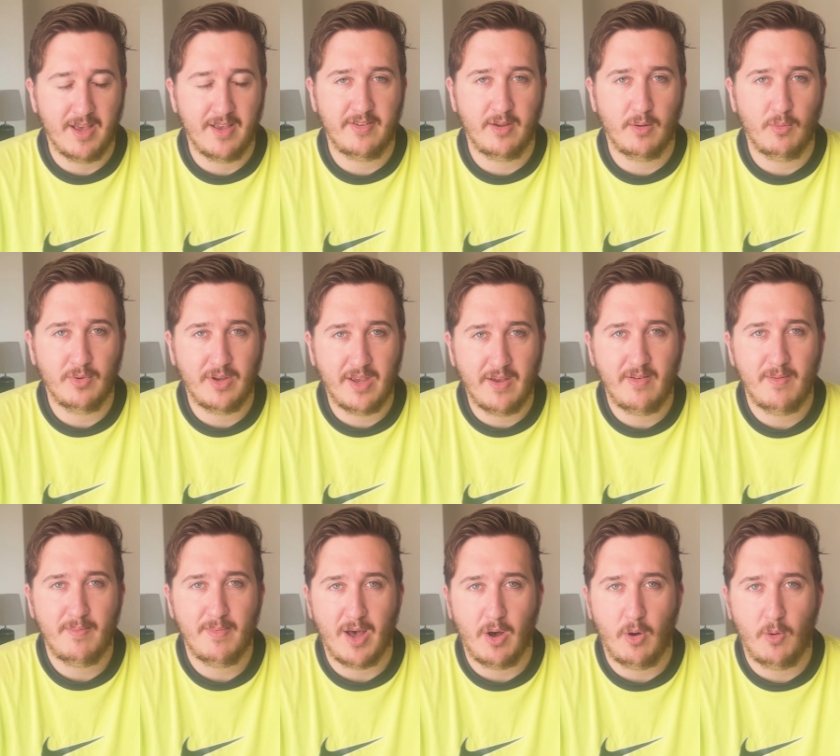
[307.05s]
is it will give
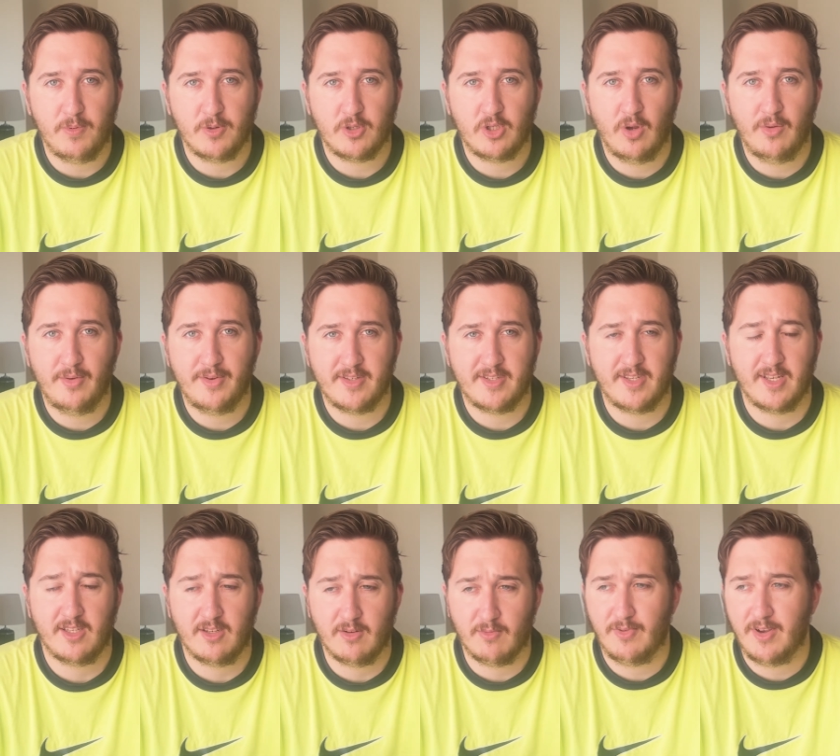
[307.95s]
him that
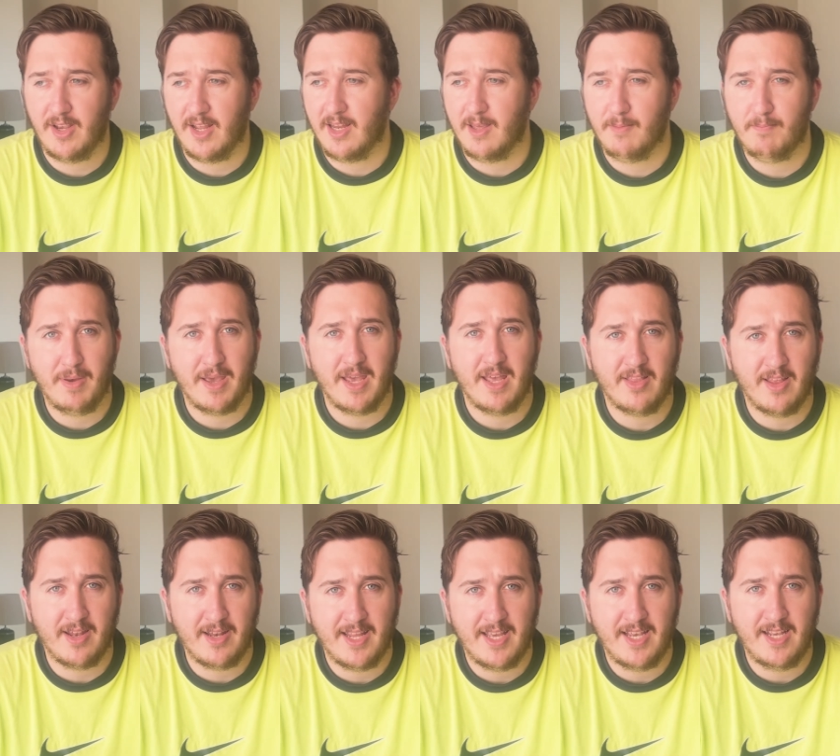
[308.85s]
opportunity to really be
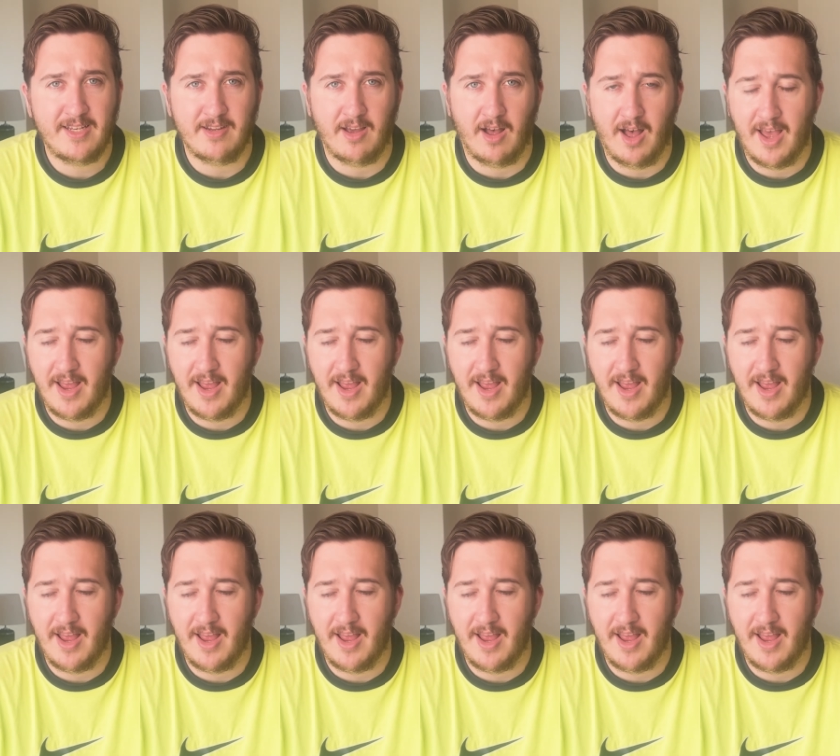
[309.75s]
the leader.